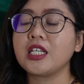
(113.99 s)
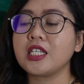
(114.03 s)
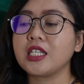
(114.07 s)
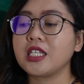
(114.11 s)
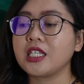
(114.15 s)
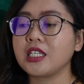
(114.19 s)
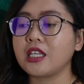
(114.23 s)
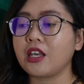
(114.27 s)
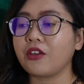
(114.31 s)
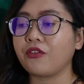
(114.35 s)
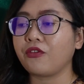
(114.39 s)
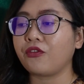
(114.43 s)

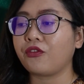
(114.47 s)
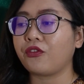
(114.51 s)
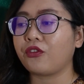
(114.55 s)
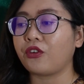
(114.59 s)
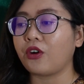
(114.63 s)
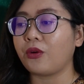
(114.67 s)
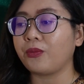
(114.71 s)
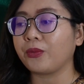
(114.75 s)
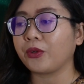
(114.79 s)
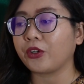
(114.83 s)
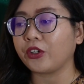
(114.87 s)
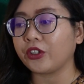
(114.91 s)
safe
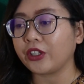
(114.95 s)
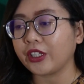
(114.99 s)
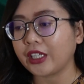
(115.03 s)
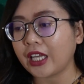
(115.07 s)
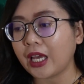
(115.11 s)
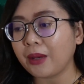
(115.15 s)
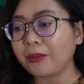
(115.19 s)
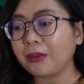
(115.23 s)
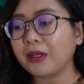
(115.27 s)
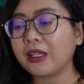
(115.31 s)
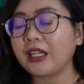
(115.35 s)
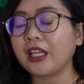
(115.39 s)
from
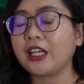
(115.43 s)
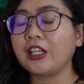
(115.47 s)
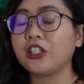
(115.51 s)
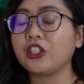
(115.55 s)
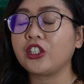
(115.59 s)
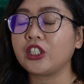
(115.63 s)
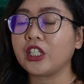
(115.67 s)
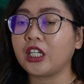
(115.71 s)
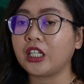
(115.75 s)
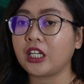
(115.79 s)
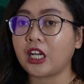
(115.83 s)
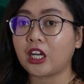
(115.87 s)

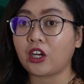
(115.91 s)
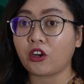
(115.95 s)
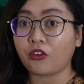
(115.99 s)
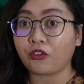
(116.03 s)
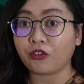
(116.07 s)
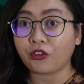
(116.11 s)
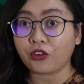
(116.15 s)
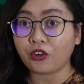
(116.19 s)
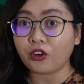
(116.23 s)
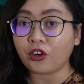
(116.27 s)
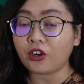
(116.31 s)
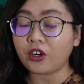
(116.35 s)
contamination, and
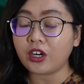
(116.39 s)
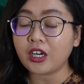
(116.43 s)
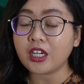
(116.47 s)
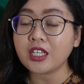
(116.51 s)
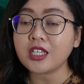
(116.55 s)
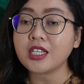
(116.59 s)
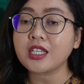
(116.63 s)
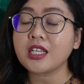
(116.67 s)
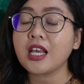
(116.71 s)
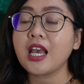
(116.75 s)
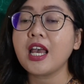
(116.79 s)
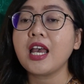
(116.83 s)
of
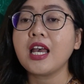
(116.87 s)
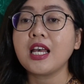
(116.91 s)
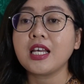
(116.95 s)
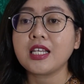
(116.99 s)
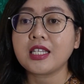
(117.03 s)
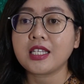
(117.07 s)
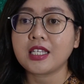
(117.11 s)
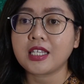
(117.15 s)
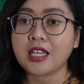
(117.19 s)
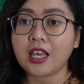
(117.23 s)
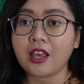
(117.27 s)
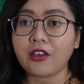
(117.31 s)
course,
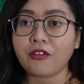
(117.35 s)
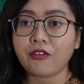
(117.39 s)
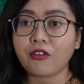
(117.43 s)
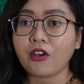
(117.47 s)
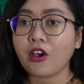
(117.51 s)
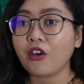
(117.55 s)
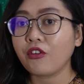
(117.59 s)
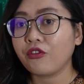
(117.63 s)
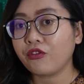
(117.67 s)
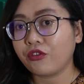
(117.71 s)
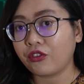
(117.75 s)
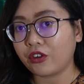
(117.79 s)
safe
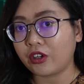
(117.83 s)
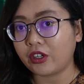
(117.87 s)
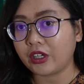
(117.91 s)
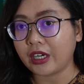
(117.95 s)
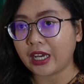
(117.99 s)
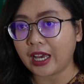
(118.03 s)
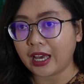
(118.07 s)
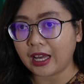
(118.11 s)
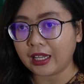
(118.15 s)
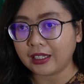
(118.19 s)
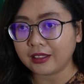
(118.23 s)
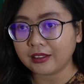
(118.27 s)
for
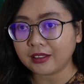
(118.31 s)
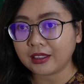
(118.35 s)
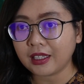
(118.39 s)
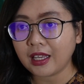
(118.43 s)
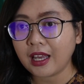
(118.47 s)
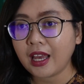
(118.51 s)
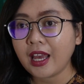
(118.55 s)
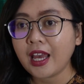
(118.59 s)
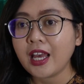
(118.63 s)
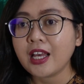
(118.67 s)
health.